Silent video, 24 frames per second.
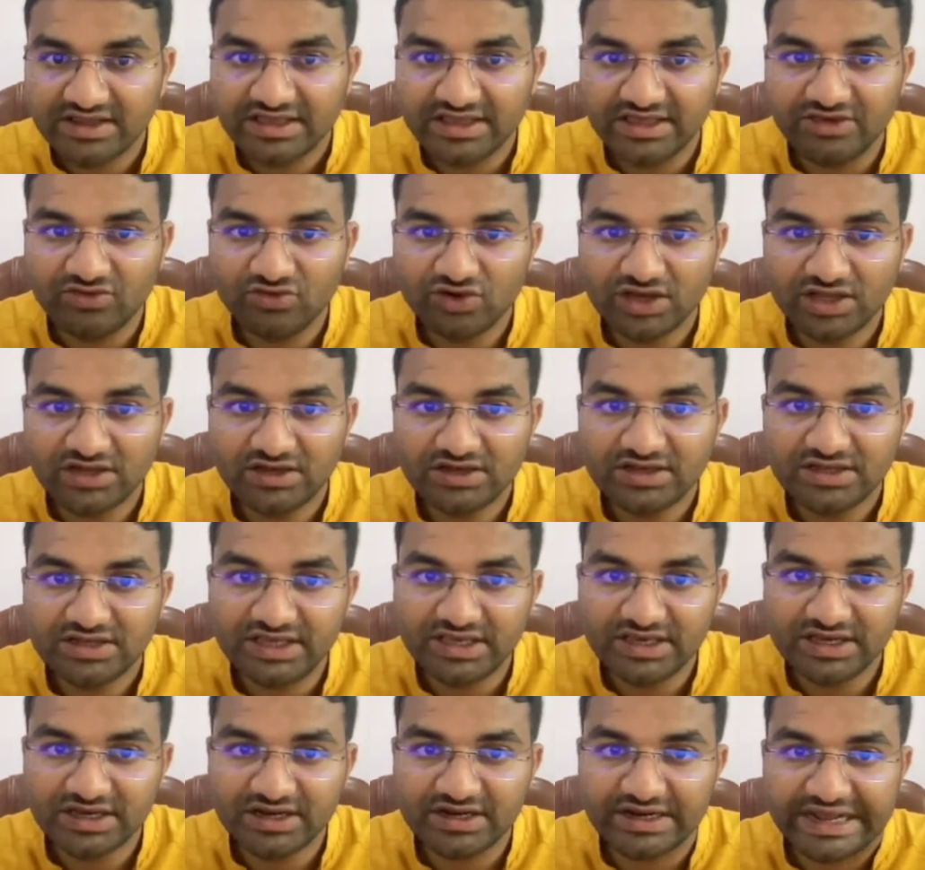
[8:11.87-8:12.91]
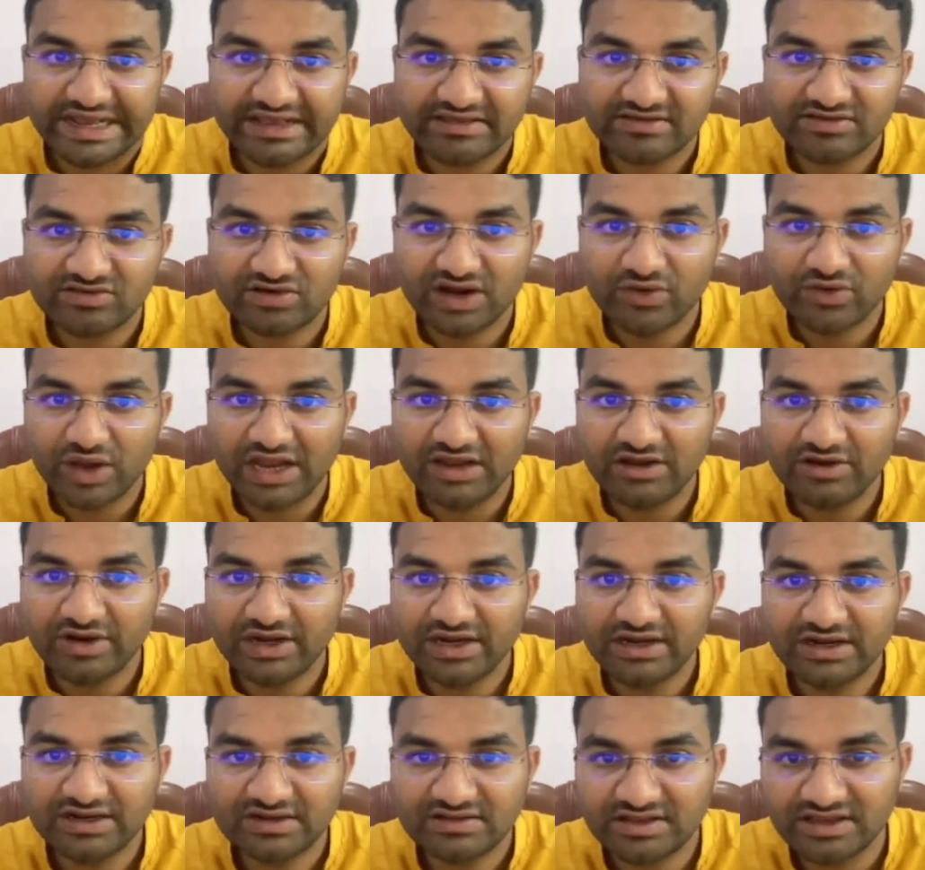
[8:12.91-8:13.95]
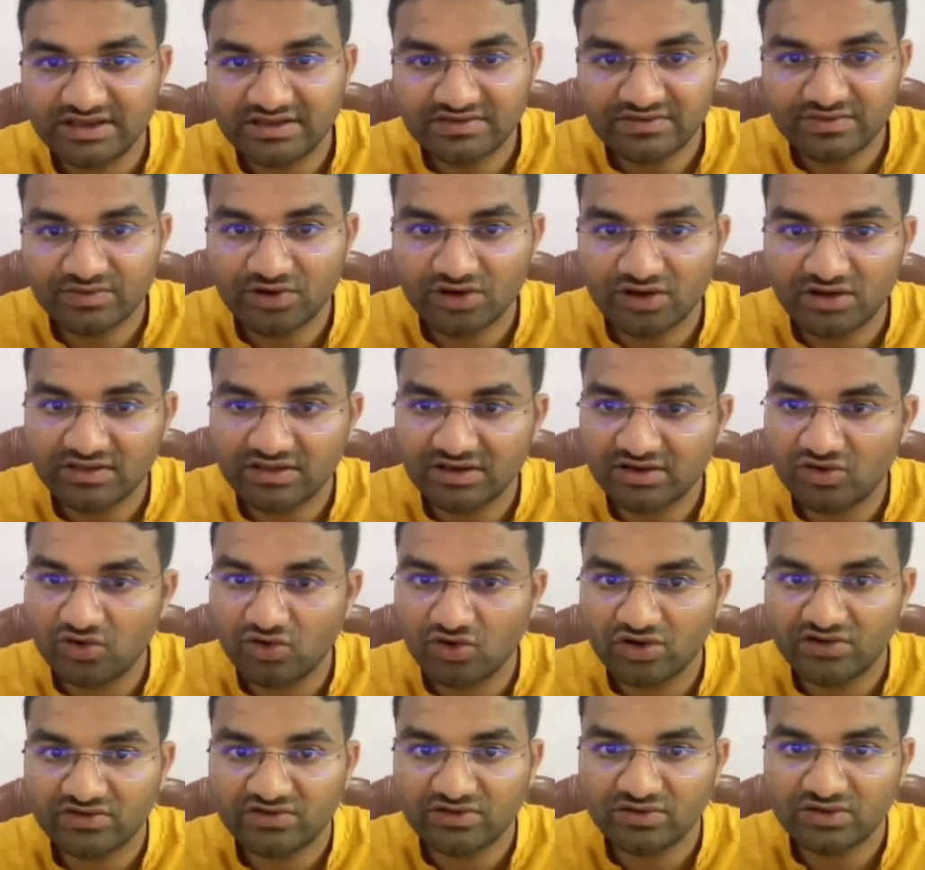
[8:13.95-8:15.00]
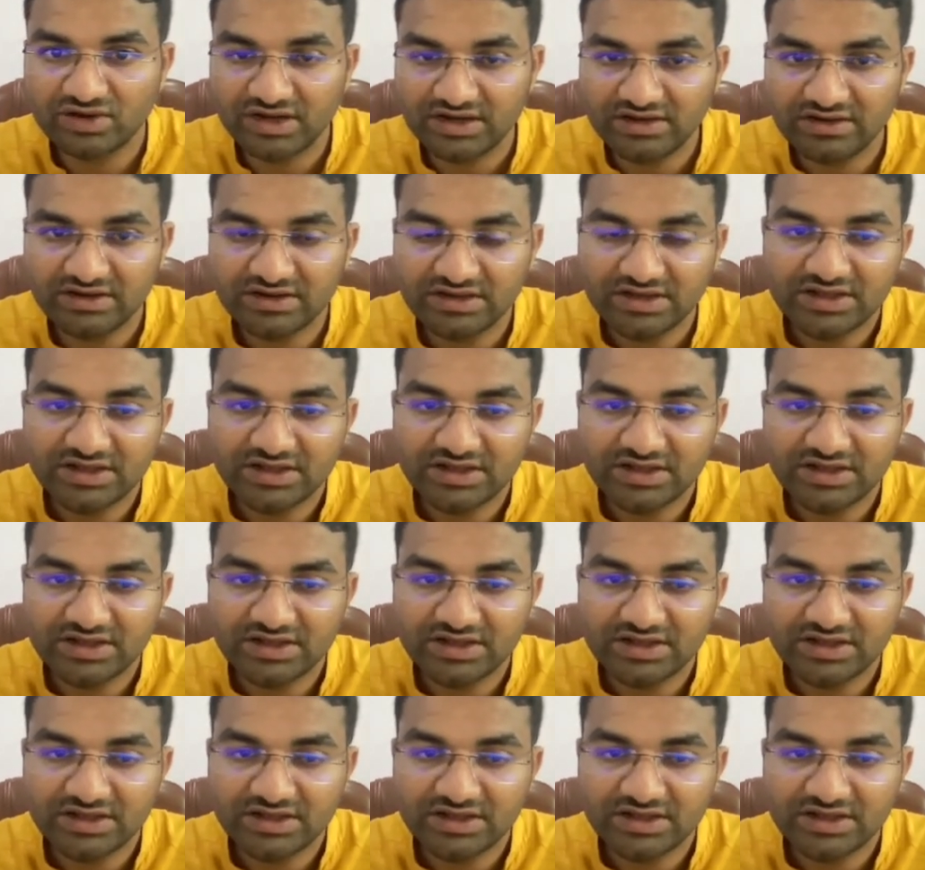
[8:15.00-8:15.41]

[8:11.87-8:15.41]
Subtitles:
Even here extra value added things for the core student,